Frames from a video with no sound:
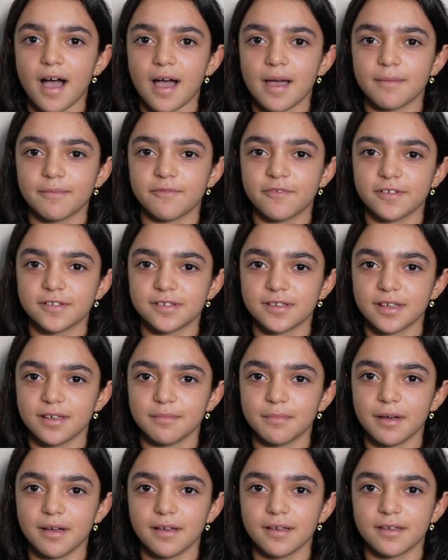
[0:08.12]
I'm
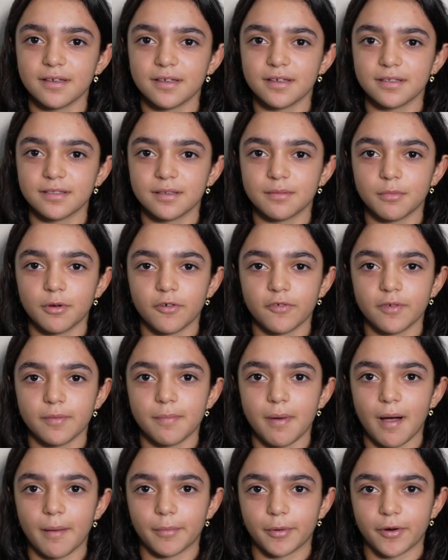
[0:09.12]
Fatima in the movie
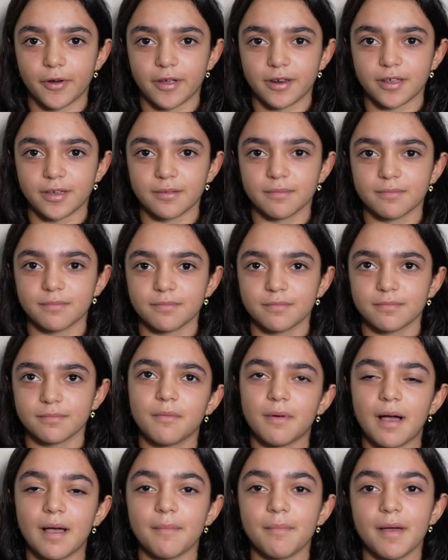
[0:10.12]
Pomegranate.
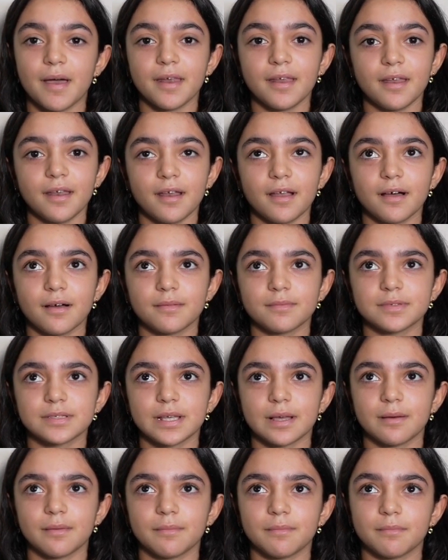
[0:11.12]
I've been in
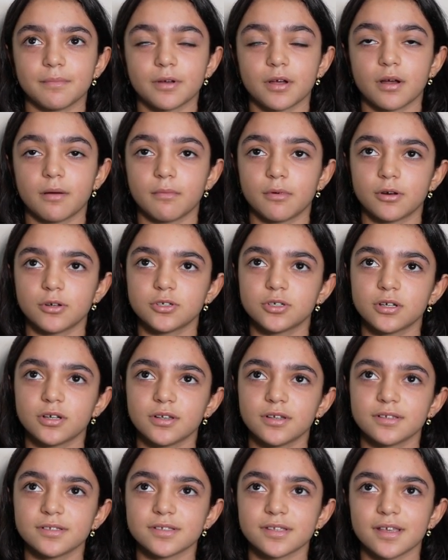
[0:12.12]
some
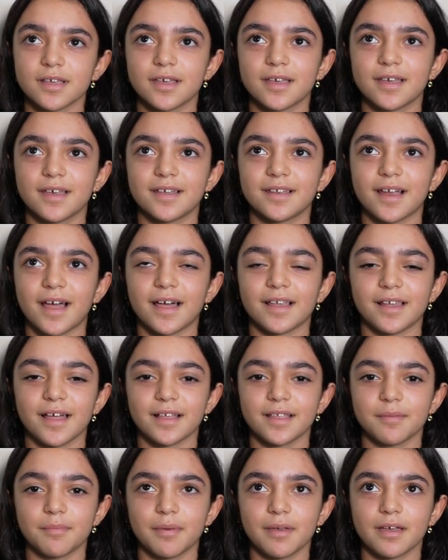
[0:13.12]
commercials, and I
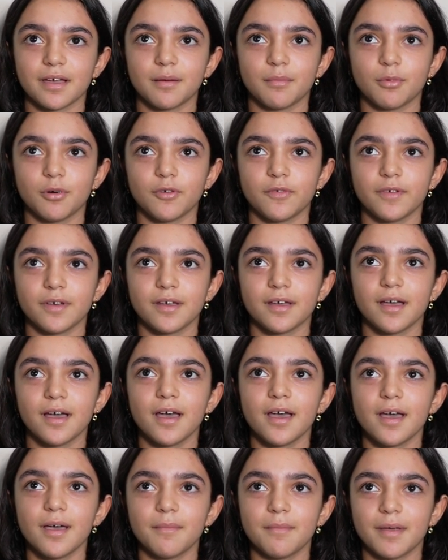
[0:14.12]
liked being a movie
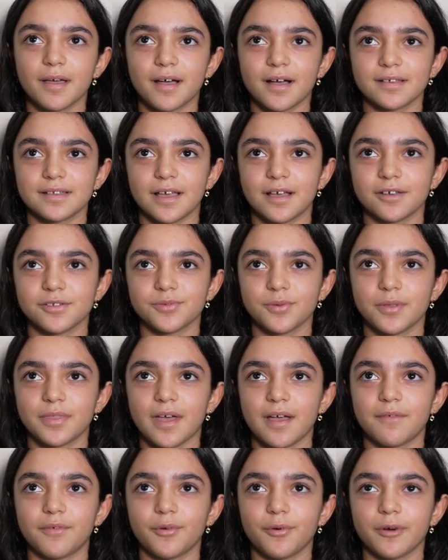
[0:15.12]
because I was
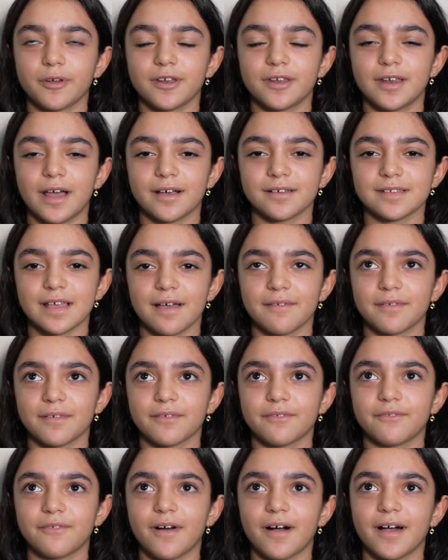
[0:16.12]
with everyone and I was
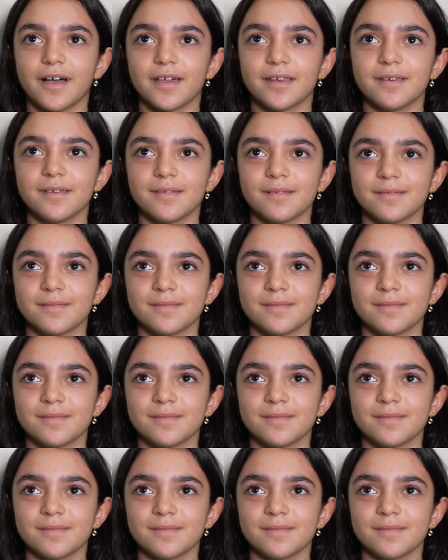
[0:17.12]
having fun.